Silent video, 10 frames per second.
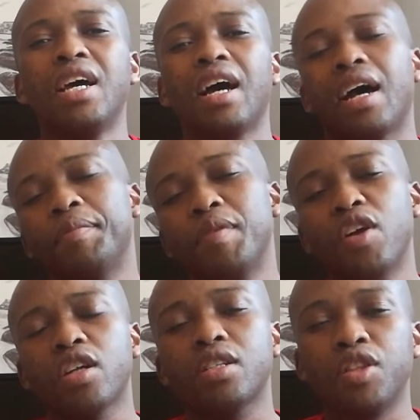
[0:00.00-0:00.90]
I'm
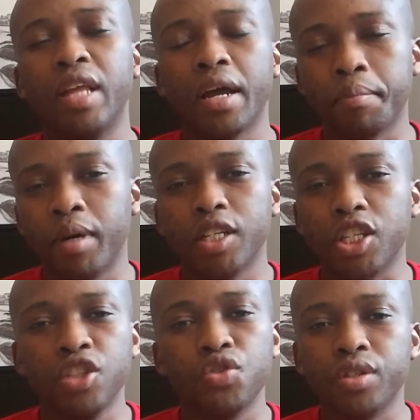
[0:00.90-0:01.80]
not that much
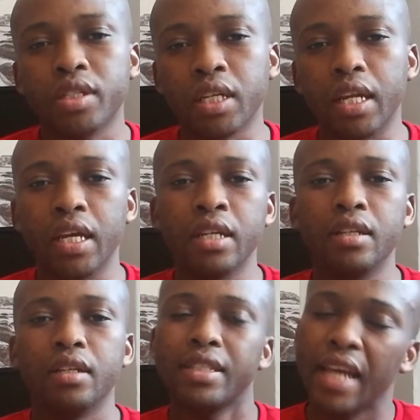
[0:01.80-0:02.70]
interested in
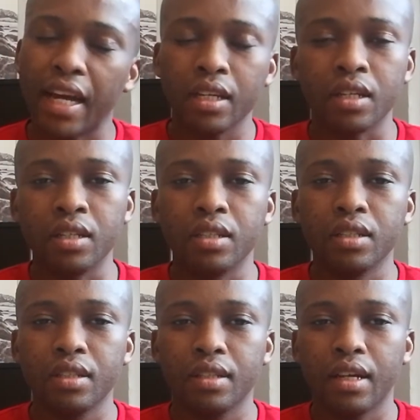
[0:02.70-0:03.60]
technical
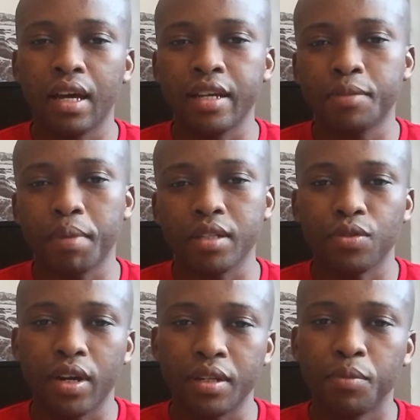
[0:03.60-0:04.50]
aspects, all
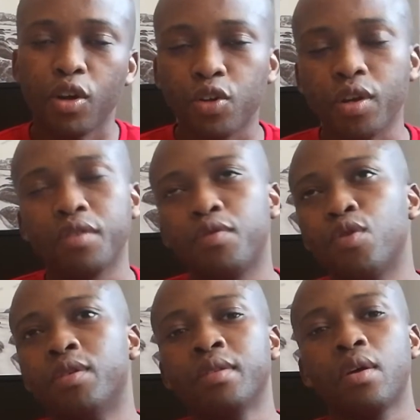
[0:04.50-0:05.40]
right? I'm not looking for
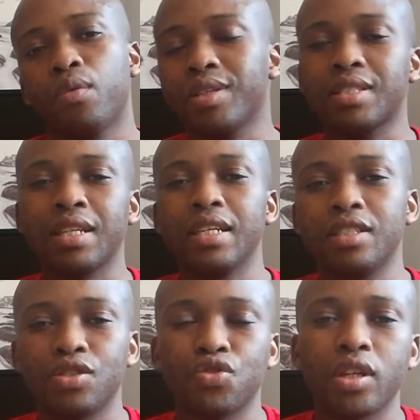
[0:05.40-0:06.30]
what's the
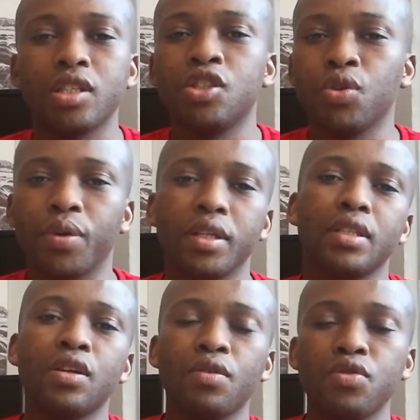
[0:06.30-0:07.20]
latest strategy or anything
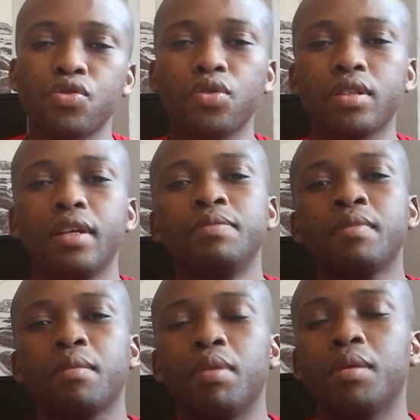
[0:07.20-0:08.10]
of the sort,
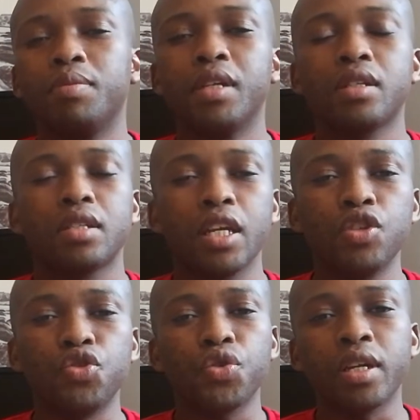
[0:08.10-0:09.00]
but I'm just
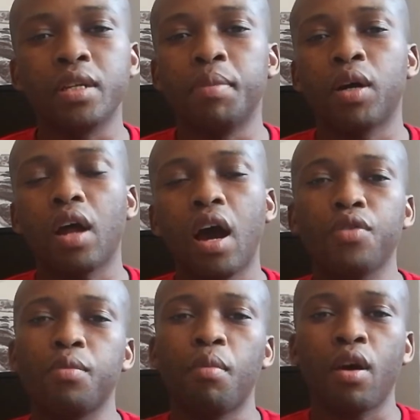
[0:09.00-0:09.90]
intrigued about how
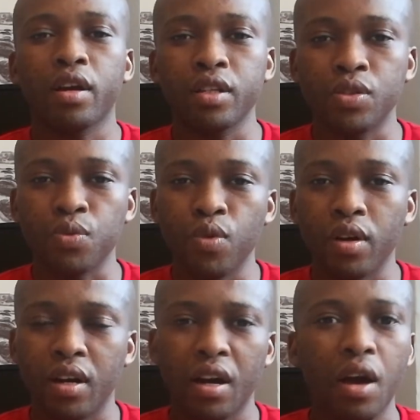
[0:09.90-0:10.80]
the markets work,
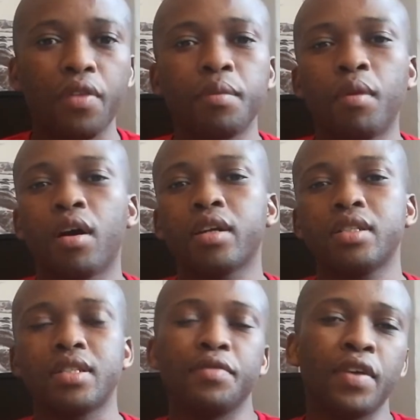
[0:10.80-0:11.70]
how the markets
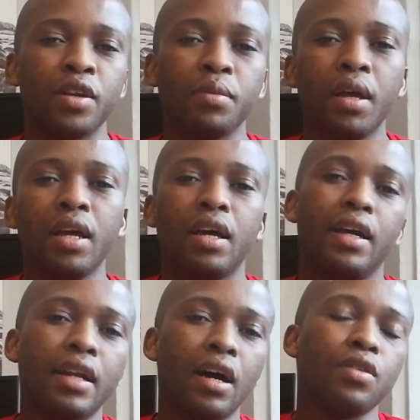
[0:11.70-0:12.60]
develop, and
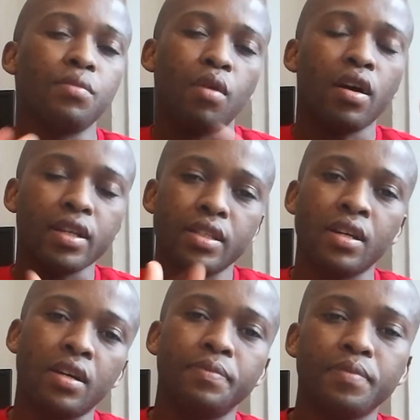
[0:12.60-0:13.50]
how the markets
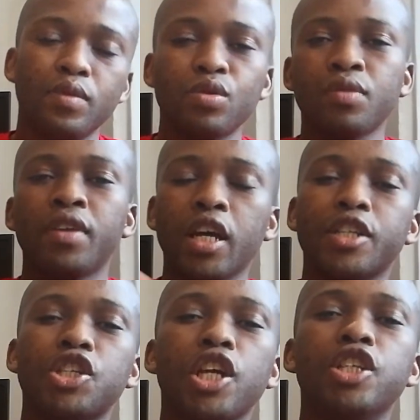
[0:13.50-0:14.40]
are sort of like
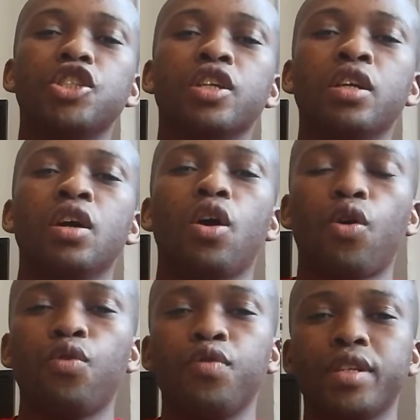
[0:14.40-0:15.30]
changing
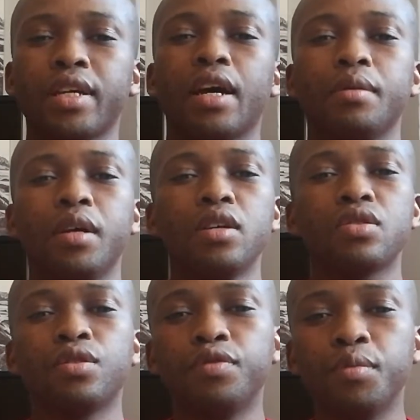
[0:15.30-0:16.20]
over time.
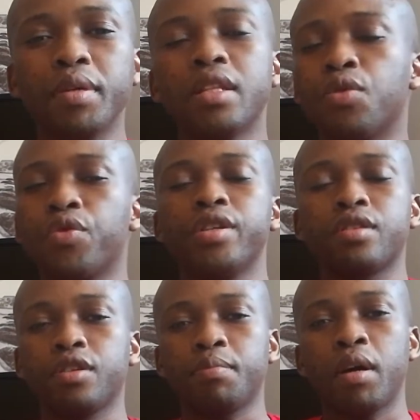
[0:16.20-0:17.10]
So for me, the research
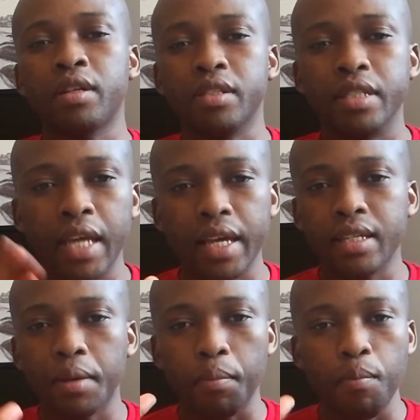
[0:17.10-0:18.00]
part takes
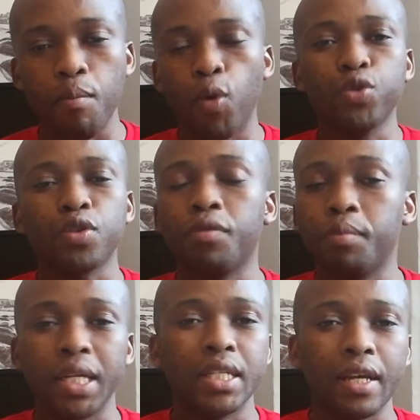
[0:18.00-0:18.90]
up most of my
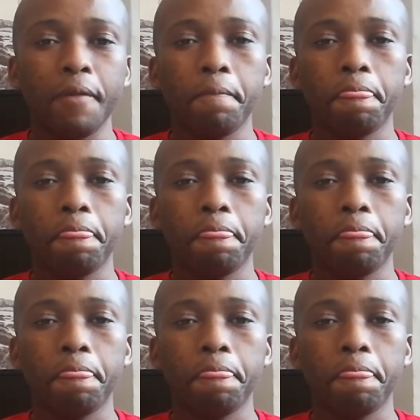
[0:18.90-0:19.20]
day.